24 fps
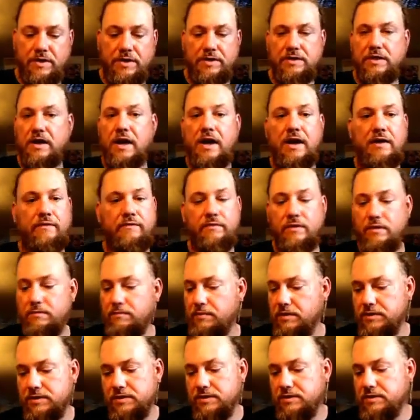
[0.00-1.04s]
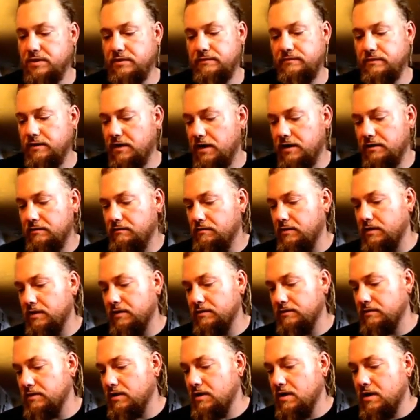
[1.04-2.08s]
because I have a bunch of stuff lying
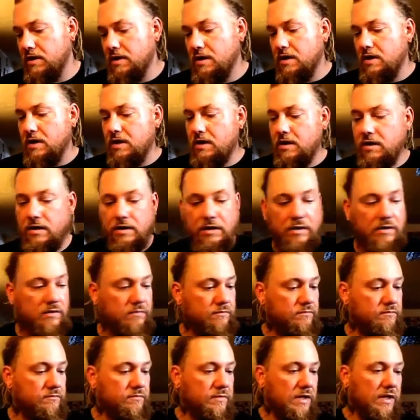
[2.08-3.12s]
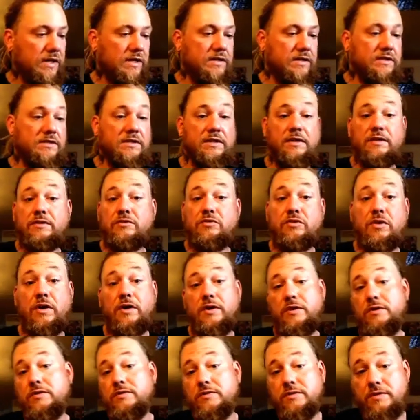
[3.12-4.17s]
around. Like I said,
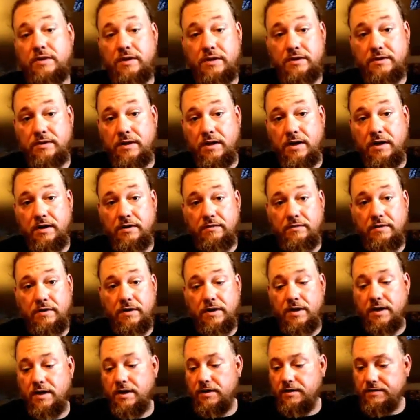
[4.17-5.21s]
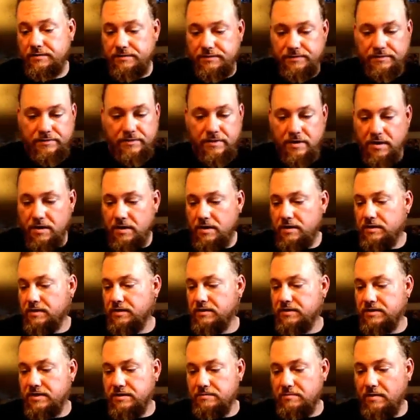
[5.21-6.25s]
try to use things lying around the house.
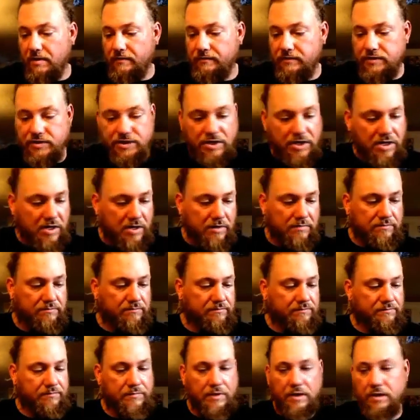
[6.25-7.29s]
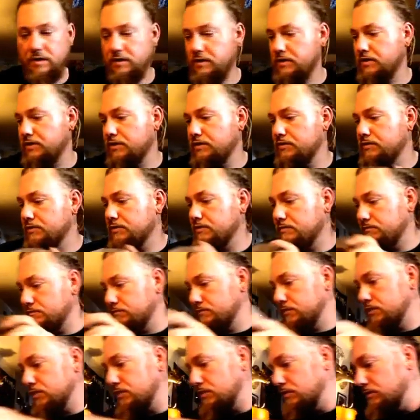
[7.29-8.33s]
These came off a job, I didn't use
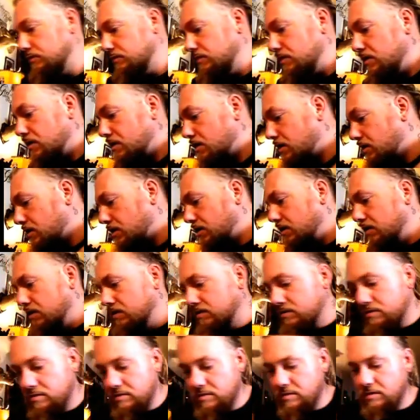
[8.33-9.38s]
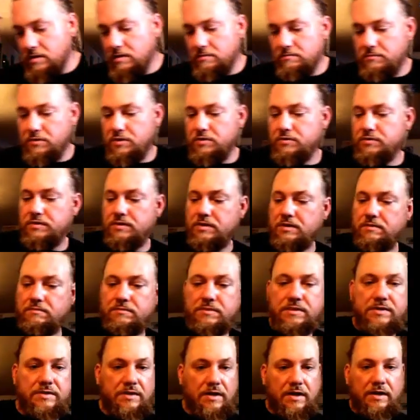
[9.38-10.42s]
them, so I'm using
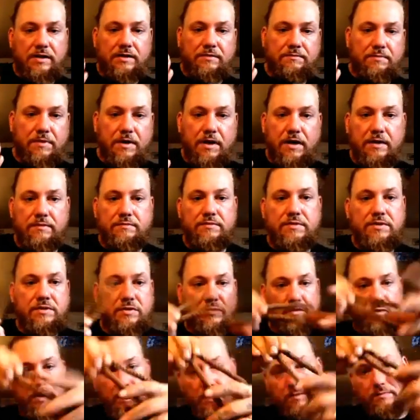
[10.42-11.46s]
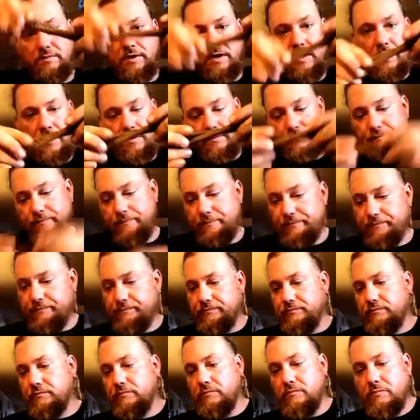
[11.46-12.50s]
them inside the pipes to weigh them down.
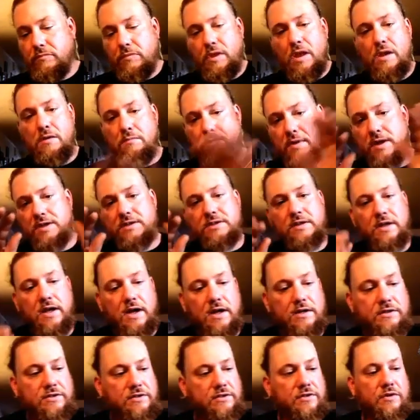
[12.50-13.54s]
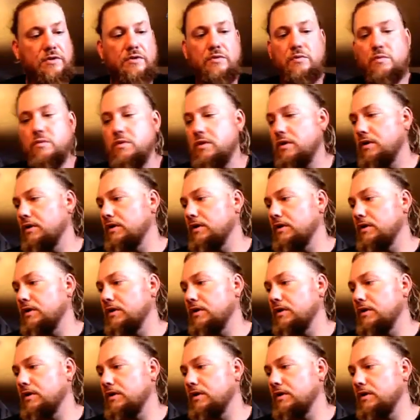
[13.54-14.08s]
Basically how this is going to